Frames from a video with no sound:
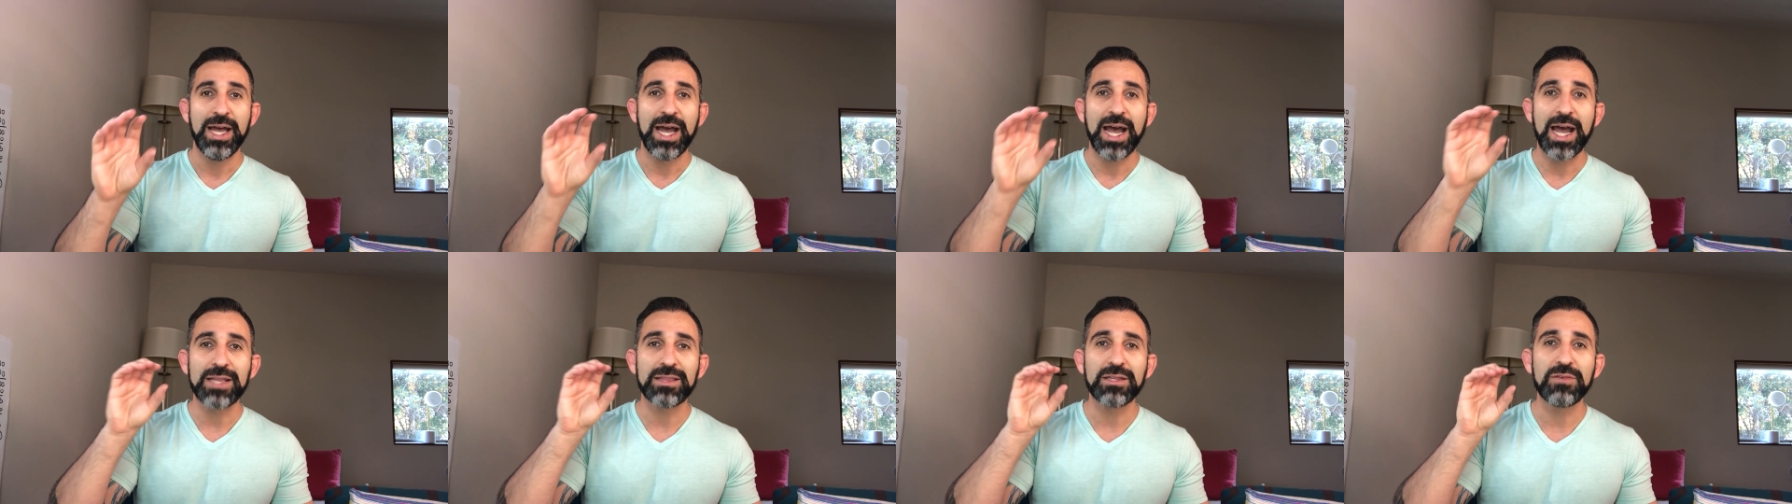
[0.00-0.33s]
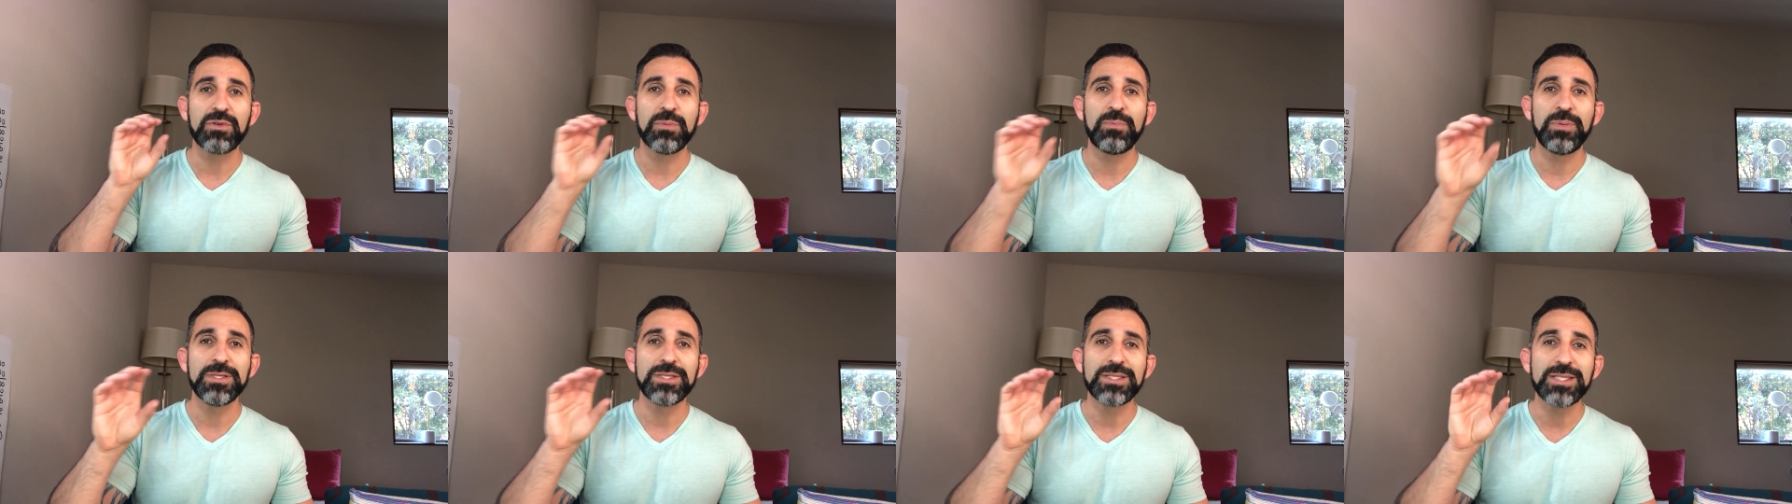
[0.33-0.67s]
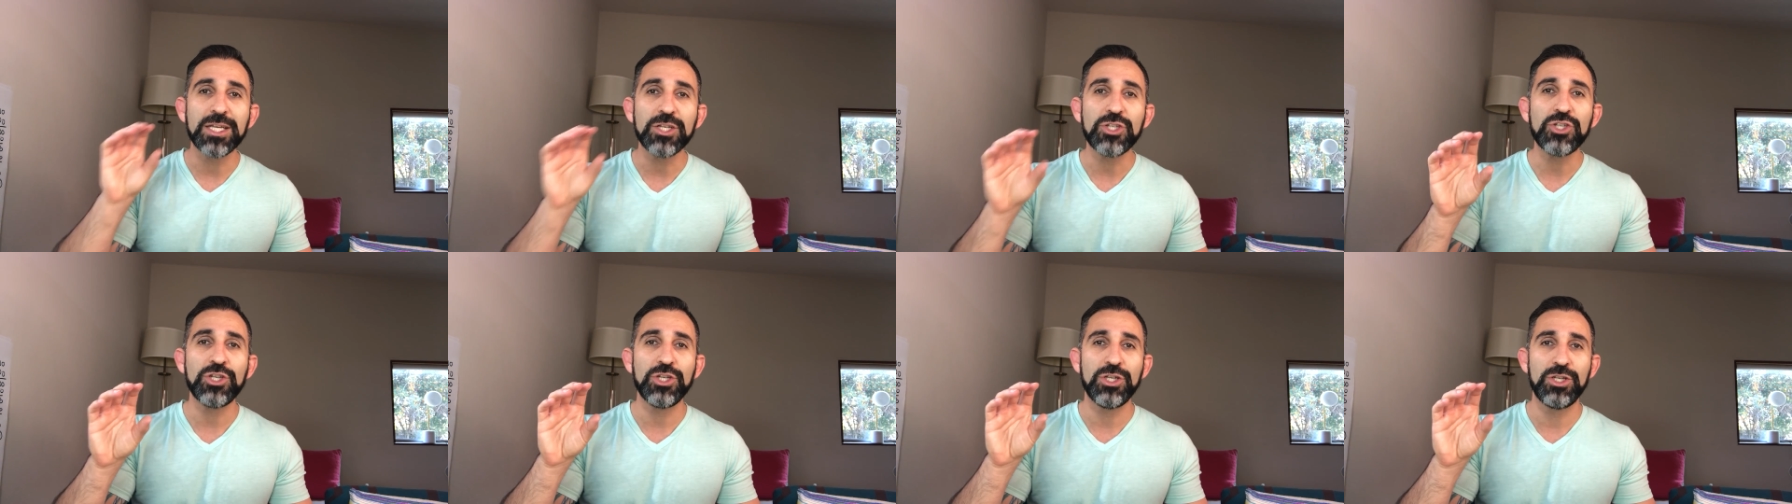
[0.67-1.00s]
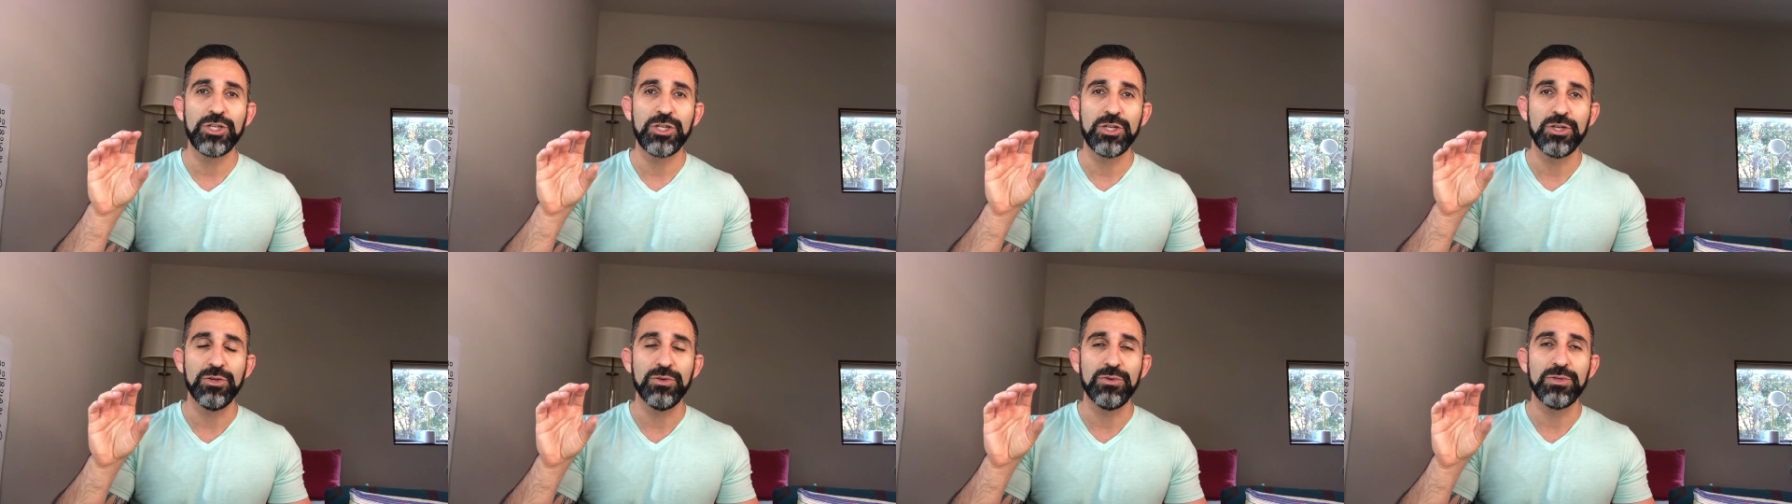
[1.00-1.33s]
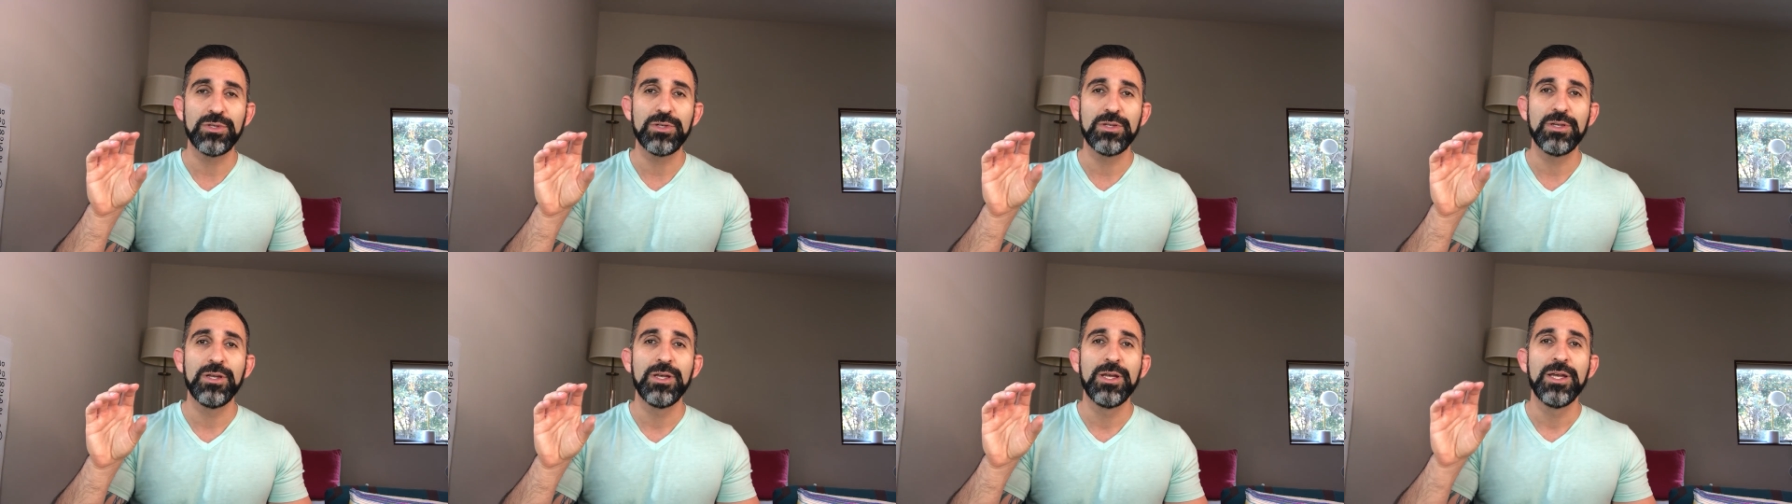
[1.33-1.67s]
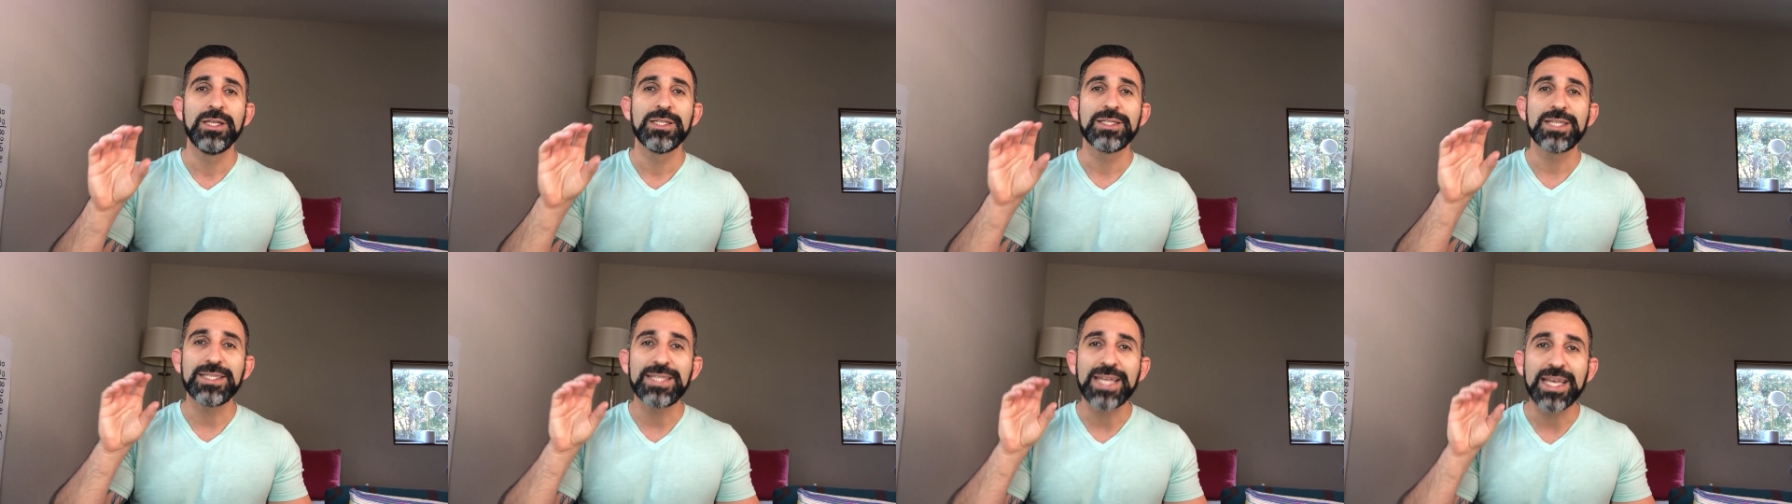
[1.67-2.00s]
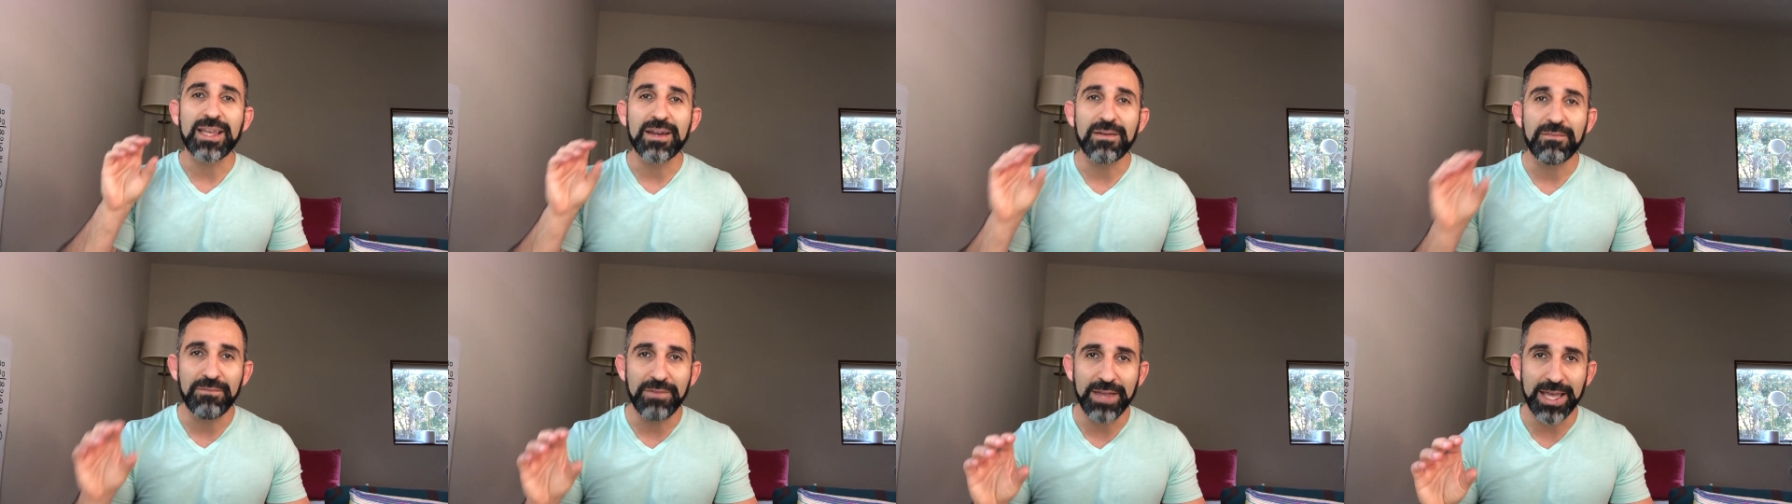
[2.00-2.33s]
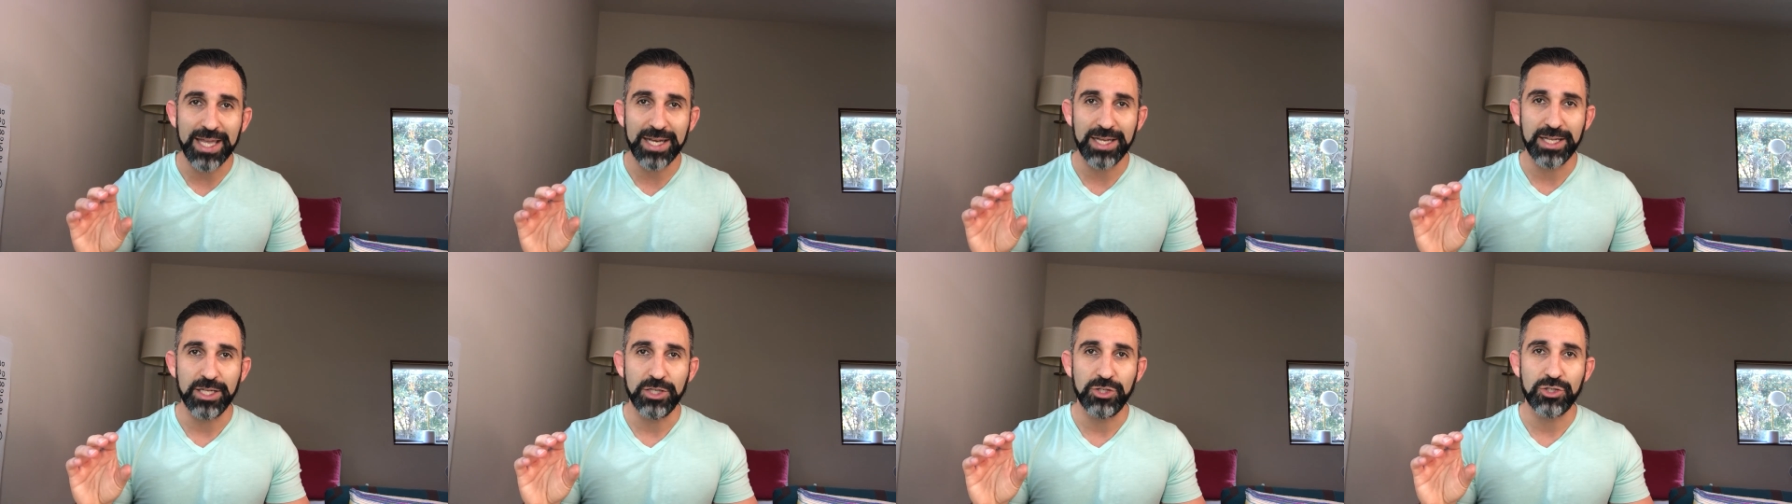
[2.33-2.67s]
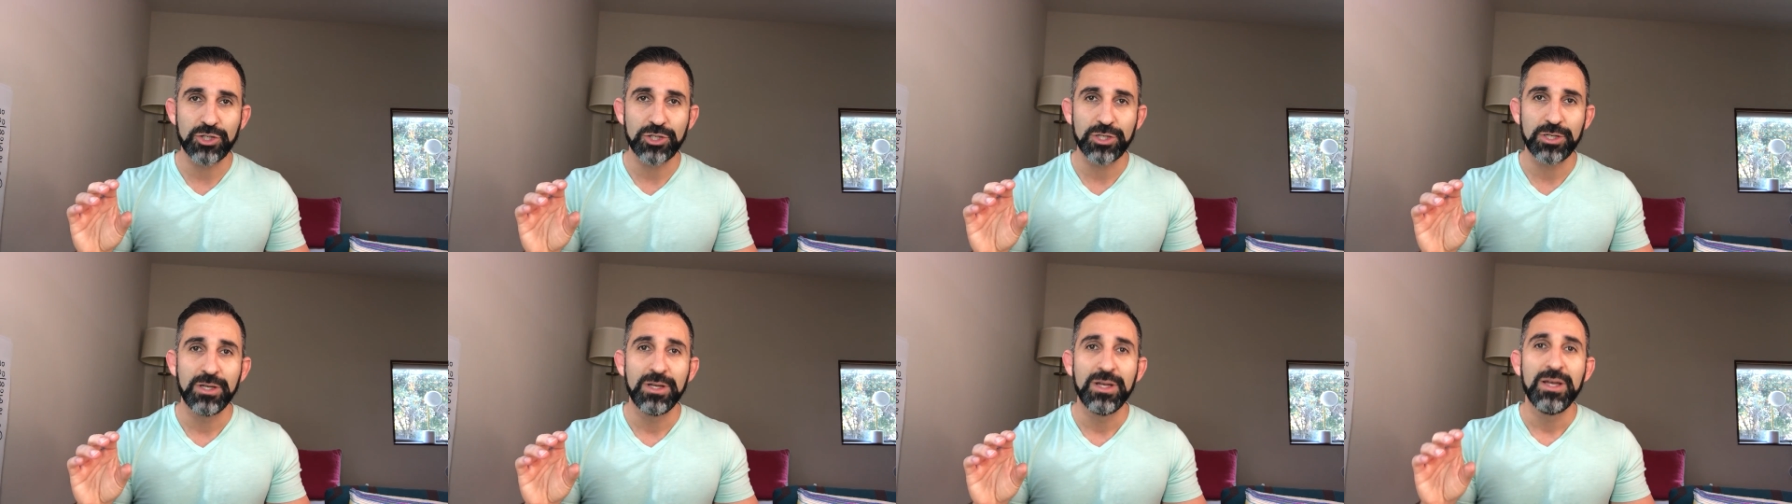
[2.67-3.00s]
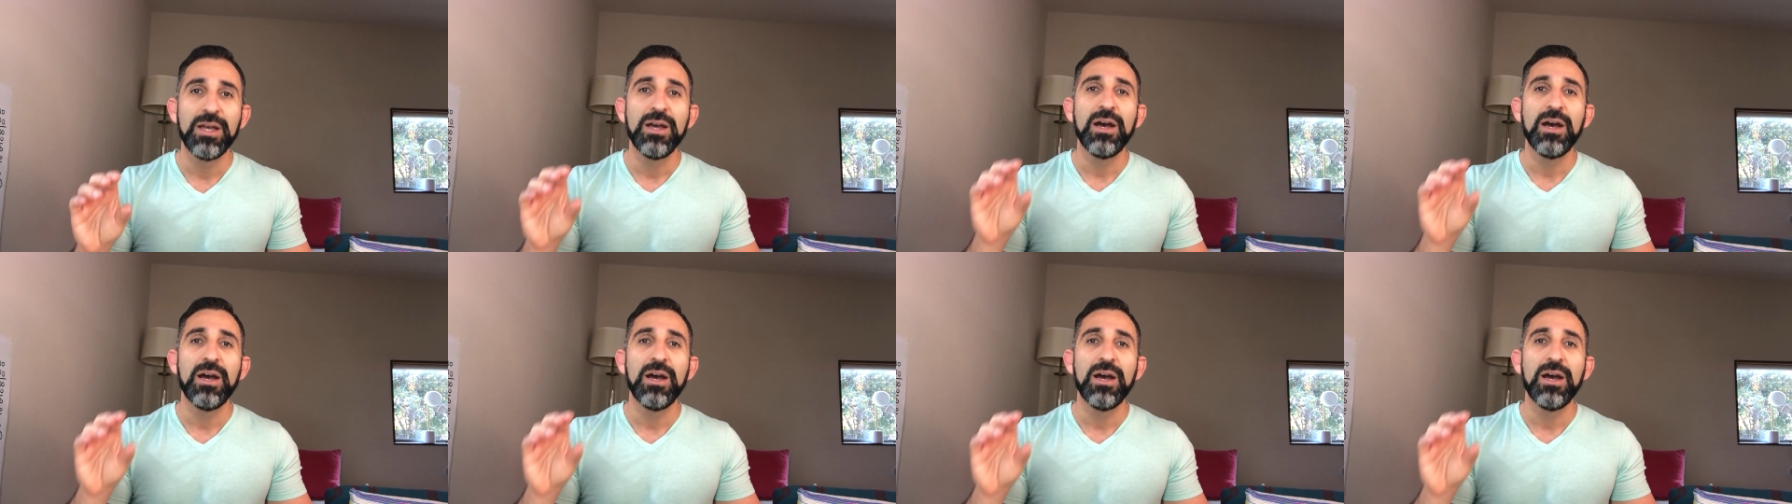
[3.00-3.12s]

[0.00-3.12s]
I'd love to position you to take advantage